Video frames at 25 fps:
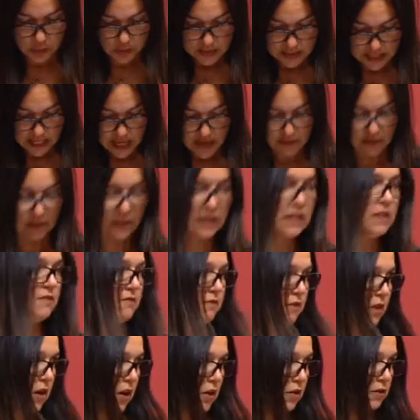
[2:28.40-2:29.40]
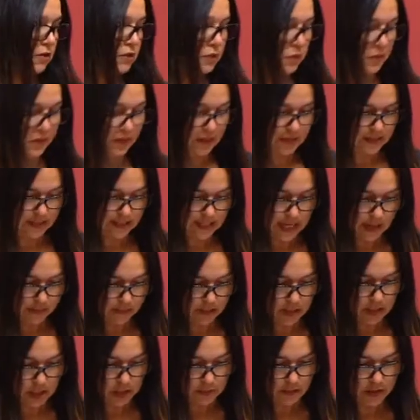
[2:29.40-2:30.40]
was heavily involved with the
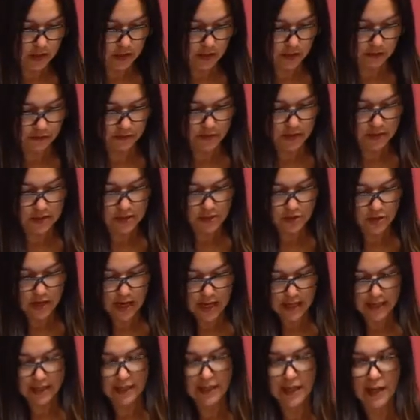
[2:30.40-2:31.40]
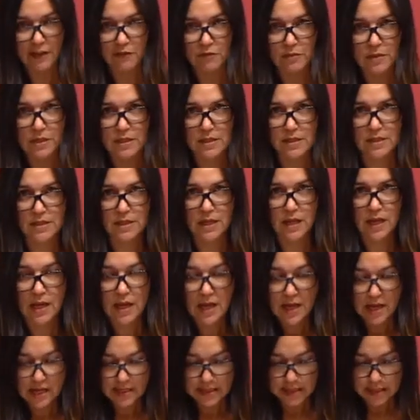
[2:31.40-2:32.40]
establishment of the Australian government's
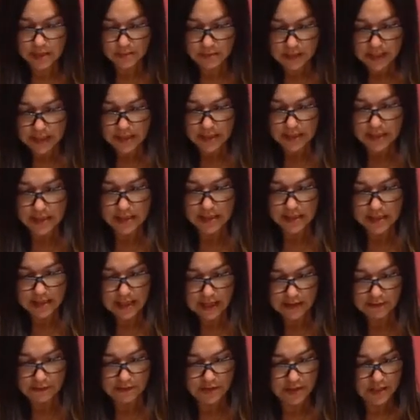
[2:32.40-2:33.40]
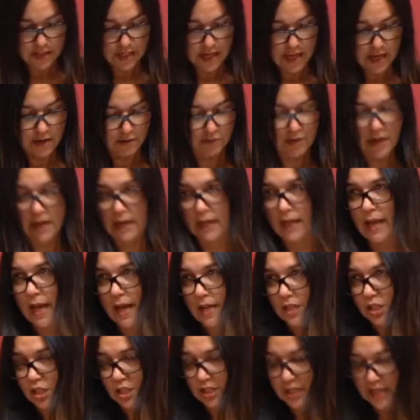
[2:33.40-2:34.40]
Asbestos Safety and
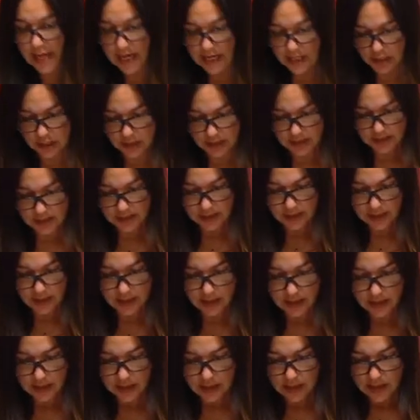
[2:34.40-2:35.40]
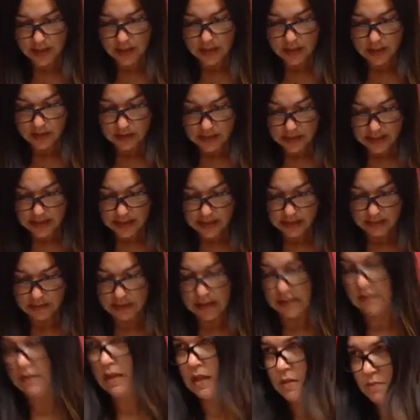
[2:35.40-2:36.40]
Eradication Agency,
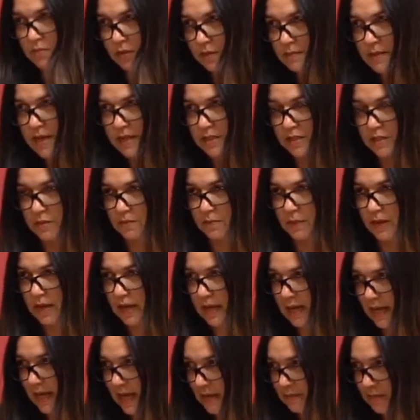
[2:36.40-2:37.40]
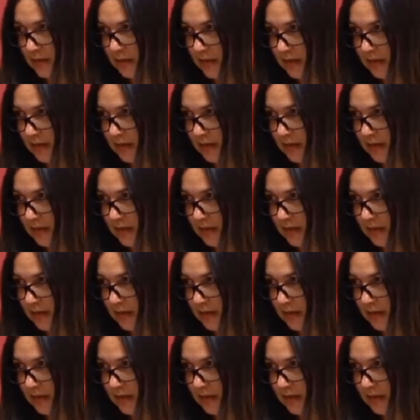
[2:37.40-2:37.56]
implemented by a Labor